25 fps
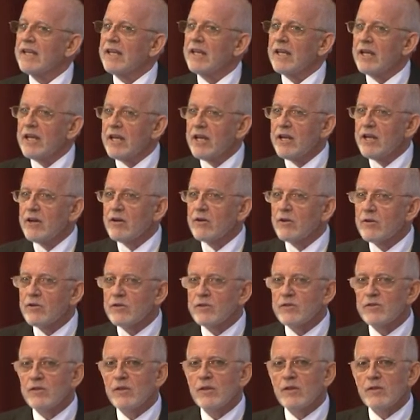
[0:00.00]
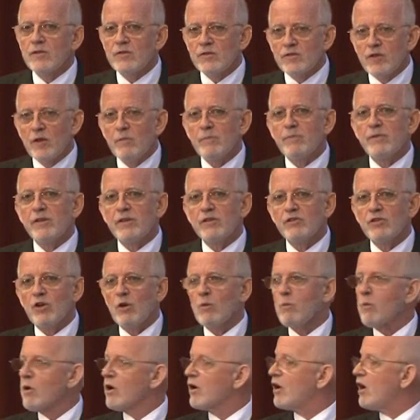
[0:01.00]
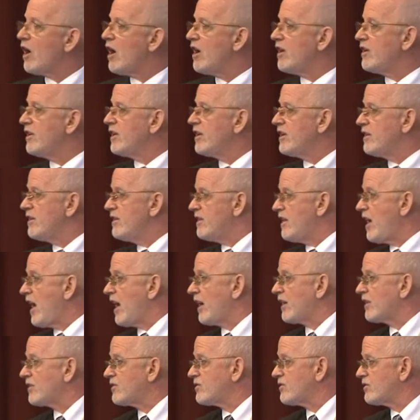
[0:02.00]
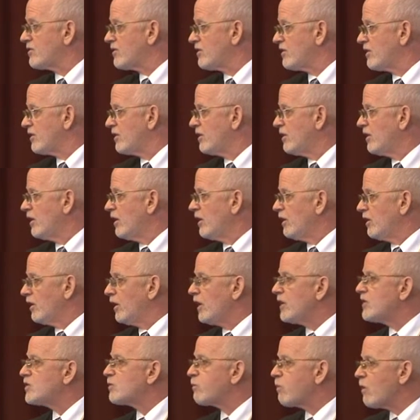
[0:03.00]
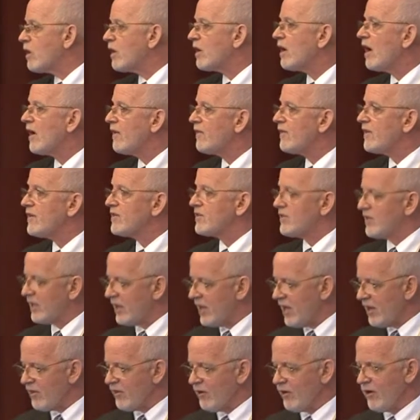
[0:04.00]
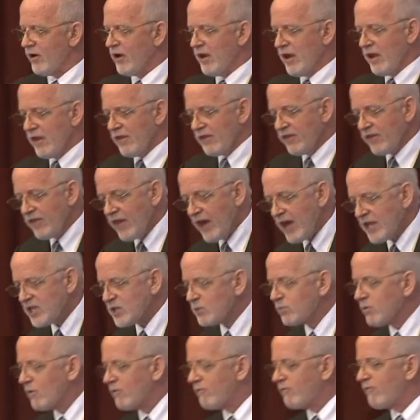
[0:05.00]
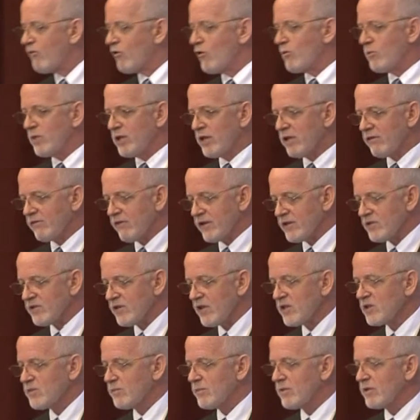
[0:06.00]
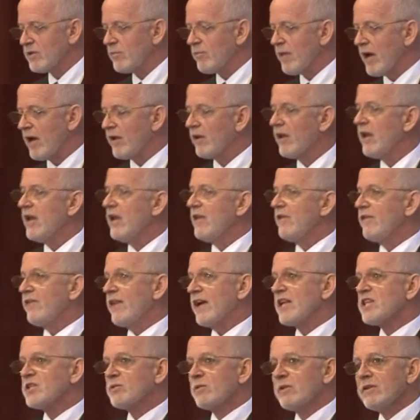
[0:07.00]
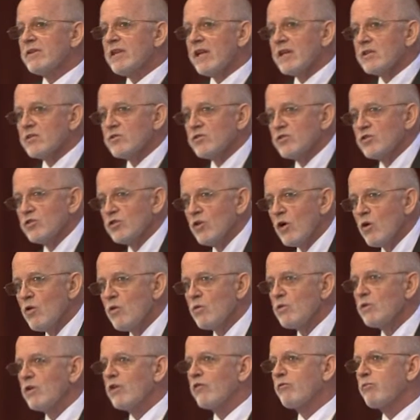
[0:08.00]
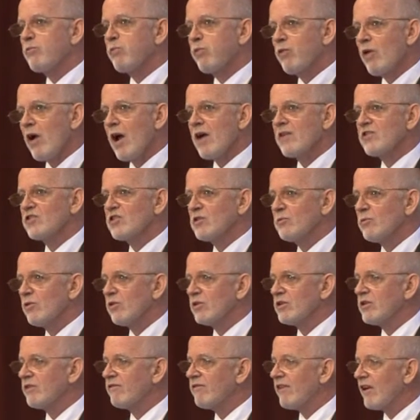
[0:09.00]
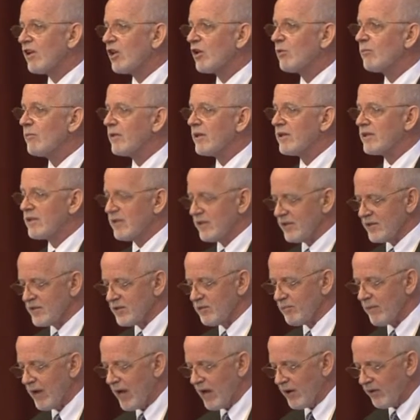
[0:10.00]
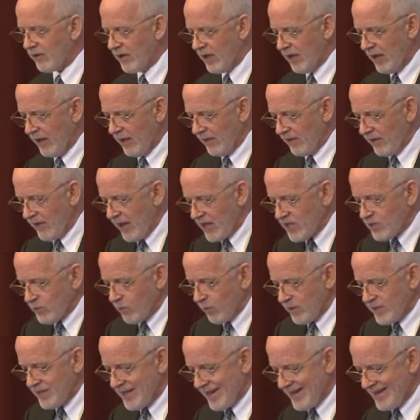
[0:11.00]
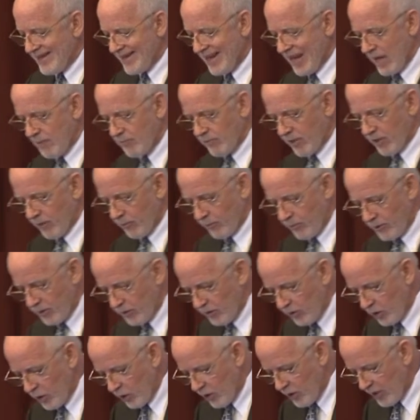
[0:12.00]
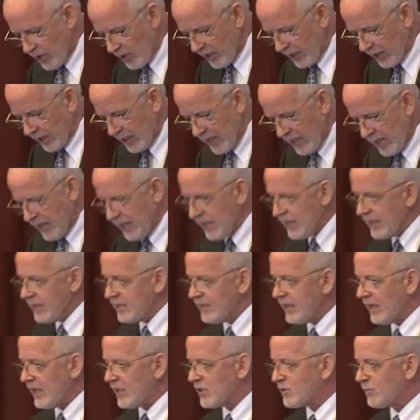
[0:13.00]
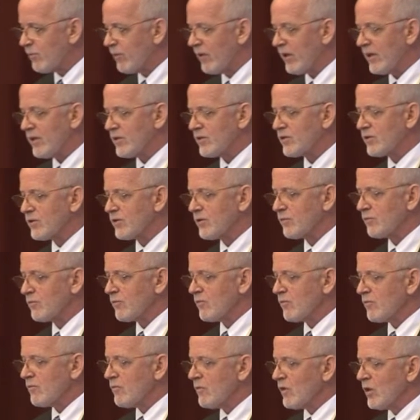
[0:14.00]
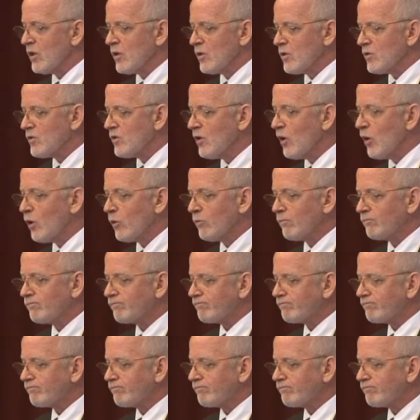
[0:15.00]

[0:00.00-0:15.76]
here's something to work on next. Let's work on this together. That's what formative assessment is about. That's what that zone of proximal development is about. That's where dynamic real learning takes place. So,